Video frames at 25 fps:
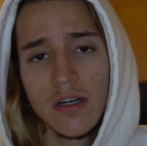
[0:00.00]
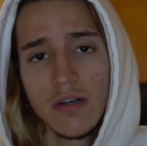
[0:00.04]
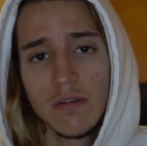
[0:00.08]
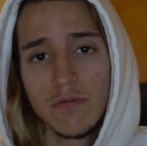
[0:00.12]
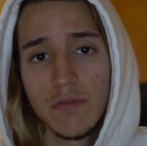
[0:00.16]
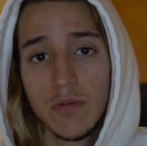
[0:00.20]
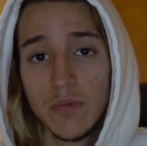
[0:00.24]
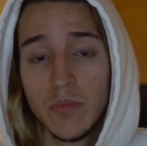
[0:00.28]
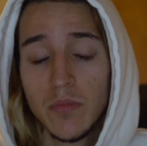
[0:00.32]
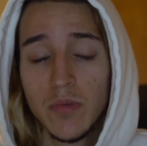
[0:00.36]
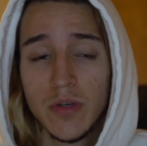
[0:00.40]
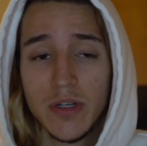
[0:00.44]

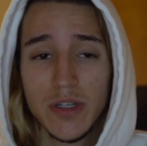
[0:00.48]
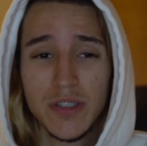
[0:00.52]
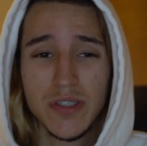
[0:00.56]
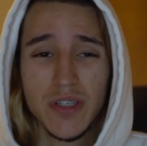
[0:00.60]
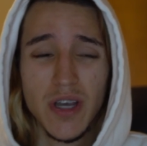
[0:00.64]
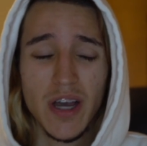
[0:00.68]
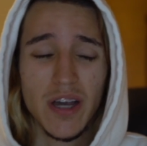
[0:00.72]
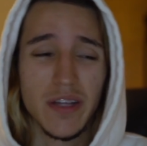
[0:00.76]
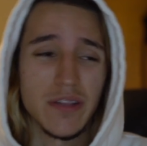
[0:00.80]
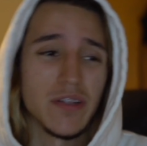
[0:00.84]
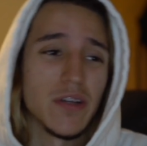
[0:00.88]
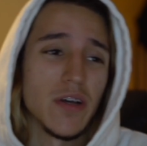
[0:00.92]
From what I
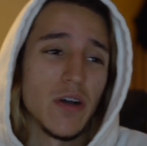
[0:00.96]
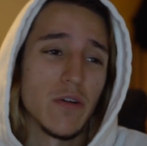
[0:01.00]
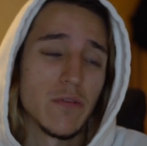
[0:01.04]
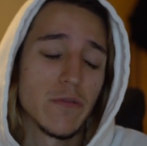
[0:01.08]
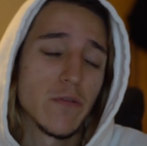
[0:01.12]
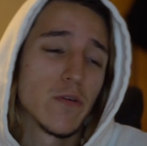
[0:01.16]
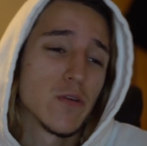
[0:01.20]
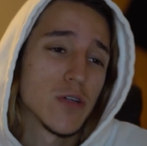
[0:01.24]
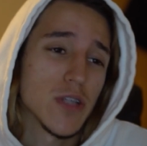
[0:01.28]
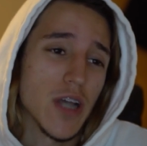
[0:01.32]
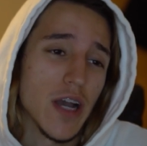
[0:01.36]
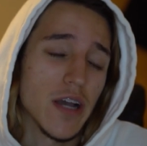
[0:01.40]
saw,
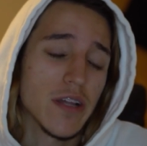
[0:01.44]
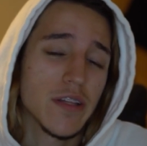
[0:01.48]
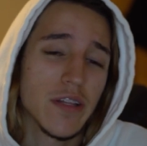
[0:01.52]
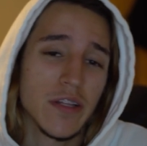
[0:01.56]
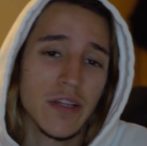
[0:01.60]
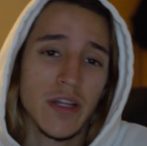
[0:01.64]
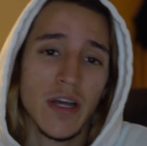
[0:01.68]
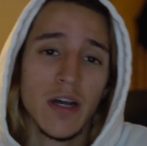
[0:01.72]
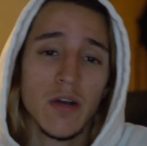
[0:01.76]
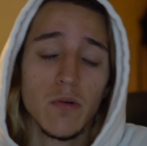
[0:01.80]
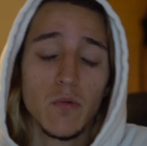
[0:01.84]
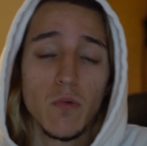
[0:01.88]
I did
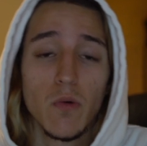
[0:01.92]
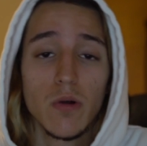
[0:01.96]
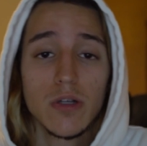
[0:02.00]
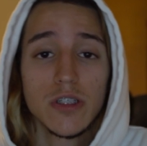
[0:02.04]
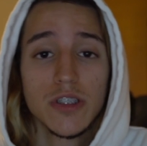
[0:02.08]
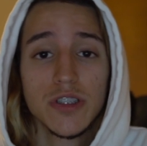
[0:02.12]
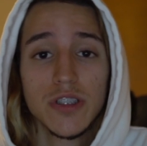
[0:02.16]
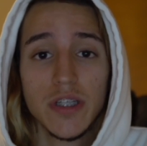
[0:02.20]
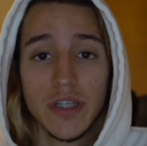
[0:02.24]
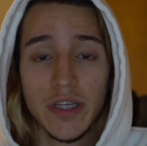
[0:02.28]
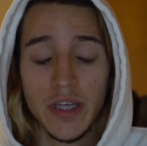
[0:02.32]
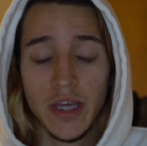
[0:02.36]
not
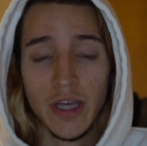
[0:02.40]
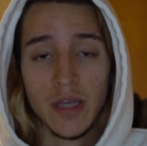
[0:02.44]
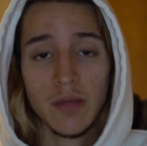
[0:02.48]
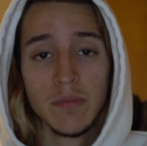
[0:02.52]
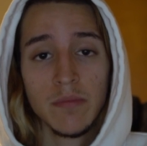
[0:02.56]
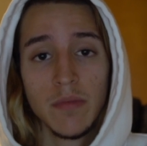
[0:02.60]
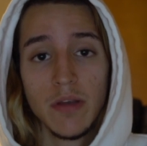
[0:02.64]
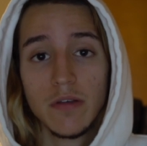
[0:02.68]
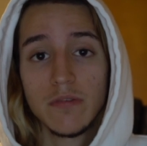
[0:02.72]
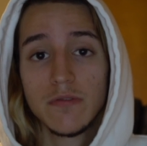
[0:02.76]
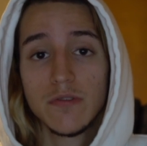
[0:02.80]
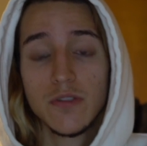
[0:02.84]
watch the
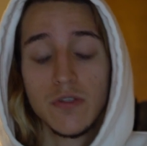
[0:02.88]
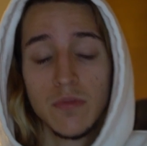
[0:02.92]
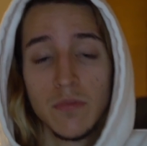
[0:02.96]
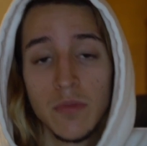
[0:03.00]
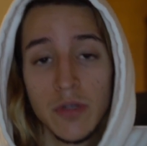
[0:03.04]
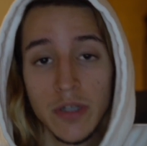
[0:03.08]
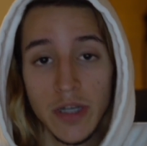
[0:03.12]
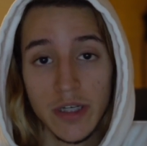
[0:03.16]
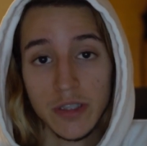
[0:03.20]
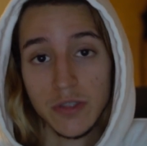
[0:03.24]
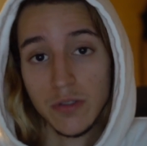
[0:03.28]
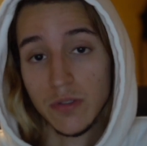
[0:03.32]
game. If
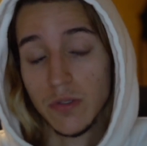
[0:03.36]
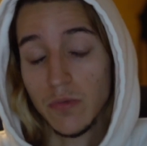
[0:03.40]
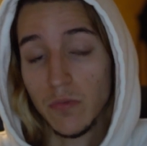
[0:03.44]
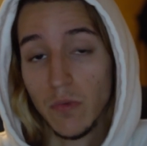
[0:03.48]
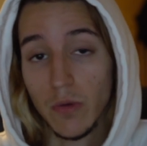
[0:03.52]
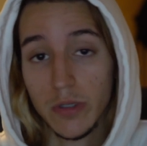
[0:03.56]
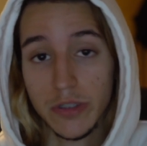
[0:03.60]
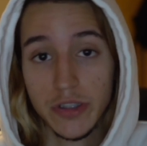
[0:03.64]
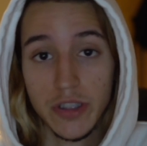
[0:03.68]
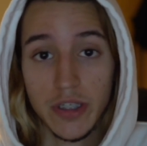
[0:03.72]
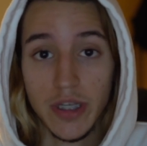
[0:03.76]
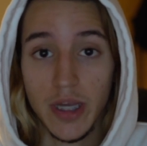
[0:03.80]
someone actually
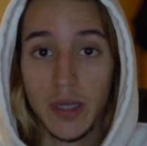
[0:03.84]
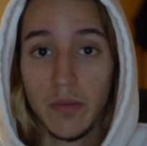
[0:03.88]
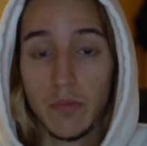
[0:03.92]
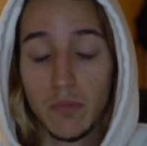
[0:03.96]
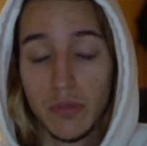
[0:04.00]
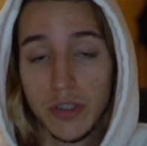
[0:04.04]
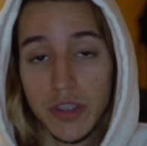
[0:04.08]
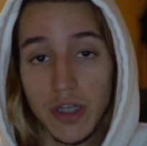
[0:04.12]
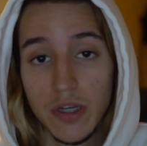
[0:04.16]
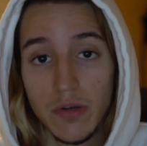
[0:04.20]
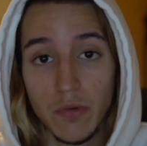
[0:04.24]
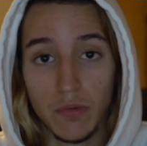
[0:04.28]
watched the game,
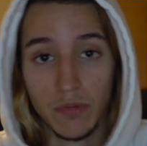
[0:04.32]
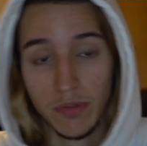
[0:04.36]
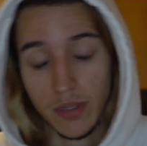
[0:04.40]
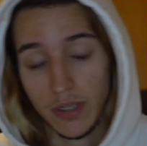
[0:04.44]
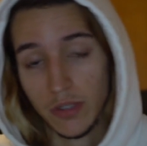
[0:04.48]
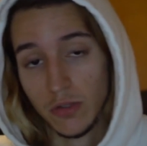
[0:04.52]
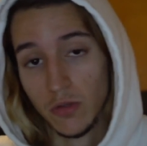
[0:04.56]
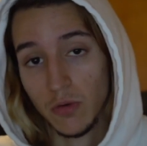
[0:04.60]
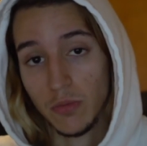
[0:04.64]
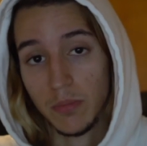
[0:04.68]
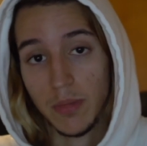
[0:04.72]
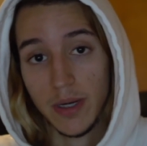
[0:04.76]
which I don't think
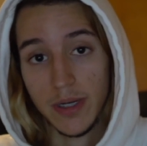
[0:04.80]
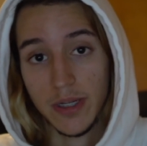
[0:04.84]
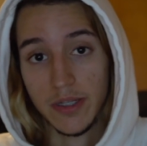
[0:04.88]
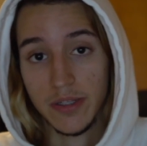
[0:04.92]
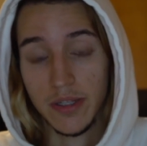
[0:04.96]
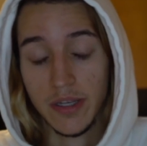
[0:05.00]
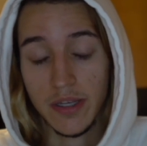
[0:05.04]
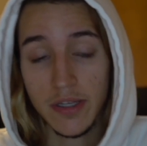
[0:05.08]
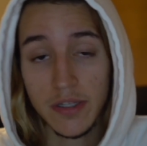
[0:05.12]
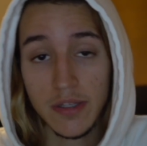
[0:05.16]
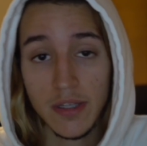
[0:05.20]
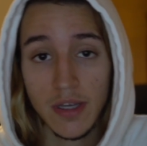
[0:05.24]
nobody
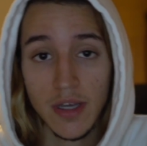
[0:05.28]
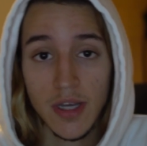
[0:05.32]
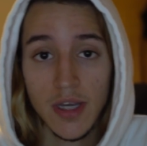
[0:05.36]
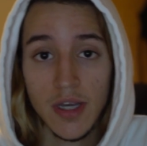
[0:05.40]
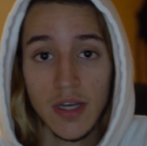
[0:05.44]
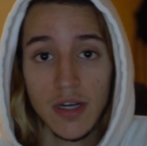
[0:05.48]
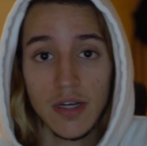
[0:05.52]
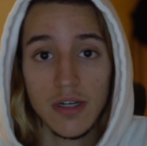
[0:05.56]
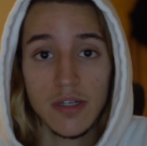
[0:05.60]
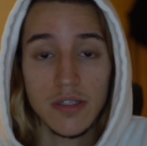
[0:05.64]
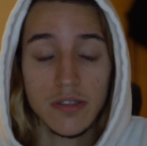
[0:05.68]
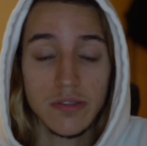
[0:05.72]
did,
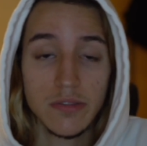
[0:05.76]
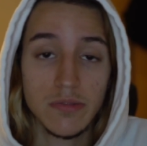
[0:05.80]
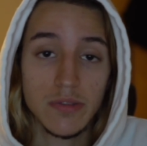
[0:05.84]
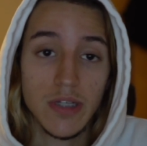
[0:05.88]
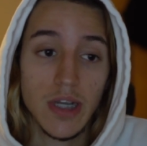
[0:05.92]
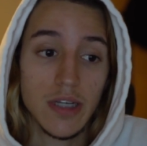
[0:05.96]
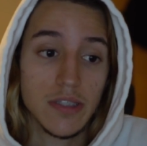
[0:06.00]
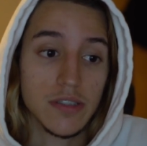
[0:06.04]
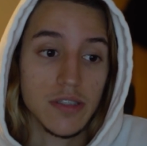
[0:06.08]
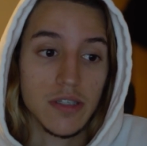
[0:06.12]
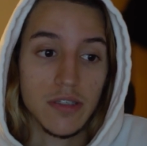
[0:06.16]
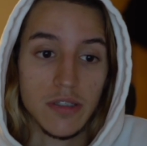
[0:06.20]
you
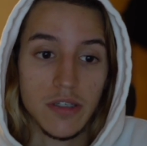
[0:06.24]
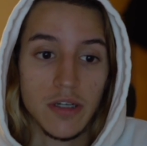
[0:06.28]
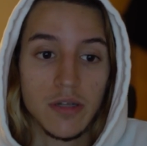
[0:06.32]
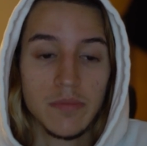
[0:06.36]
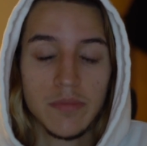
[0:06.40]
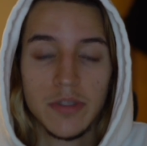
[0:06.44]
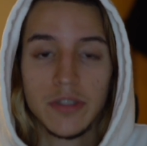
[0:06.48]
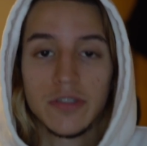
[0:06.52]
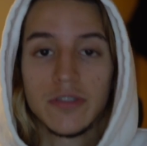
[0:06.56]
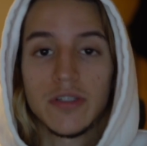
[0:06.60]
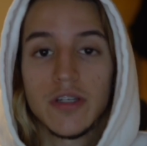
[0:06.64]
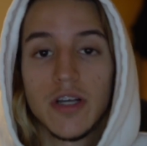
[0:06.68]
guys can come
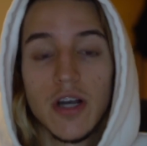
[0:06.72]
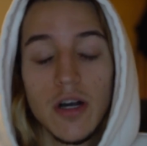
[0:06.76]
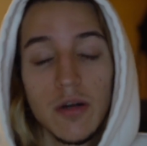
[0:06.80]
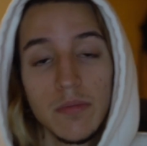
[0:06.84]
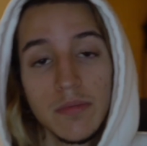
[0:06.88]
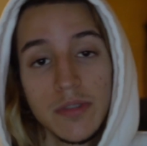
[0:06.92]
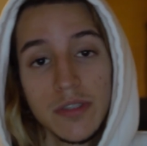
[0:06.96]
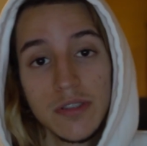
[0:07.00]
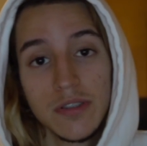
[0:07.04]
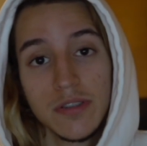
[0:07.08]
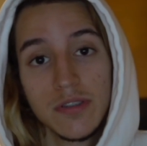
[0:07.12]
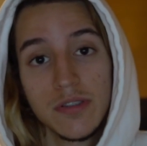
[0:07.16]
in the
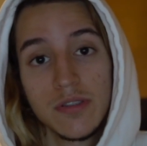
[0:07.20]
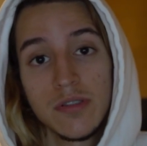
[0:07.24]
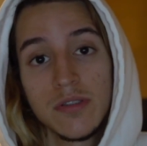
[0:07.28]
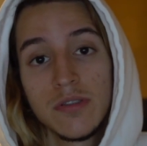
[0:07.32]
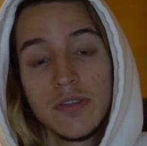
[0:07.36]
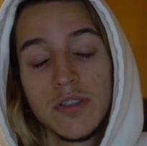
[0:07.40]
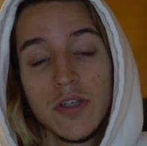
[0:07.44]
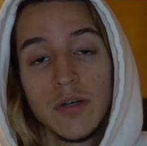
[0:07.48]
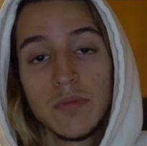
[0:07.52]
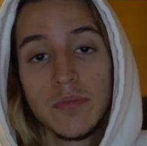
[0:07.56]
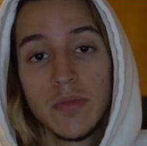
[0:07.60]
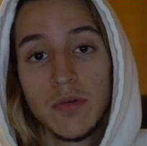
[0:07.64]
comments,
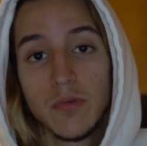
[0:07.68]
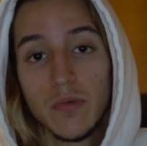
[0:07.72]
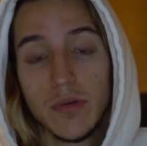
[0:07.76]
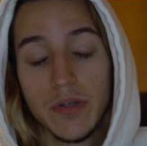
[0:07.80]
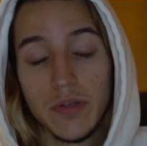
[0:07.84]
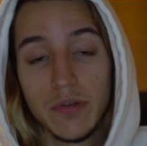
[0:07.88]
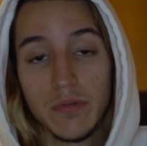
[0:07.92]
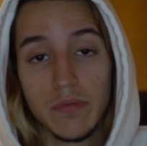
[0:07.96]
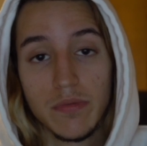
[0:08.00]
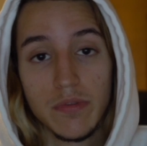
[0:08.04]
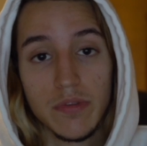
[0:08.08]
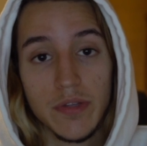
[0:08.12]
tell me what
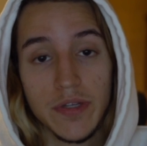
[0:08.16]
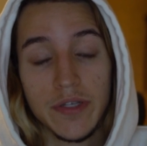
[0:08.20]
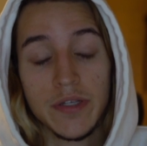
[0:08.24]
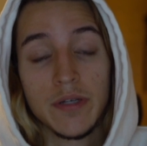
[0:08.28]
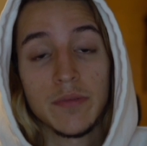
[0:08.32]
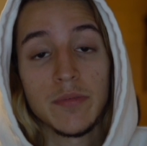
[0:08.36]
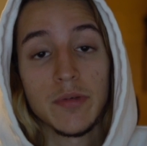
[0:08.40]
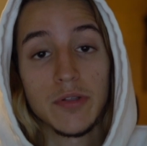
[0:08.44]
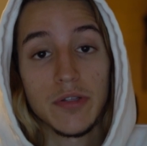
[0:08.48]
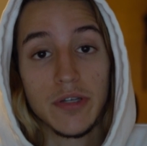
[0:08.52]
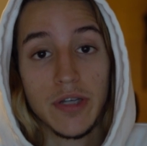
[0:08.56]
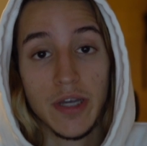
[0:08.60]
you think
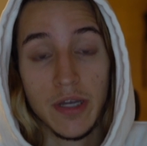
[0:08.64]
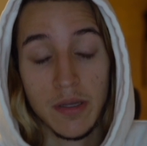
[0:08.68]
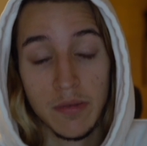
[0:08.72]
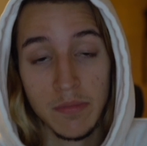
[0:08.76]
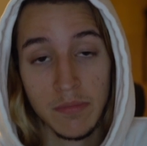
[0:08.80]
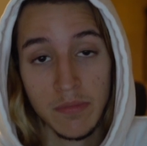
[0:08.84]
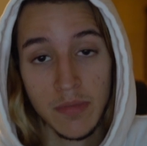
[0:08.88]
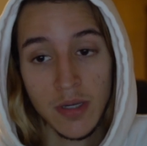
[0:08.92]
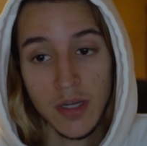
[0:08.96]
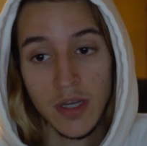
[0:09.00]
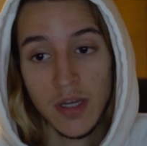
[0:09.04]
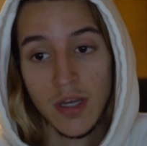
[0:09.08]
about the
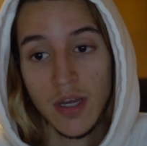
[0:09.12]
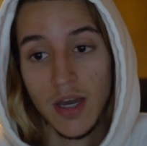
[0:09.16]
game.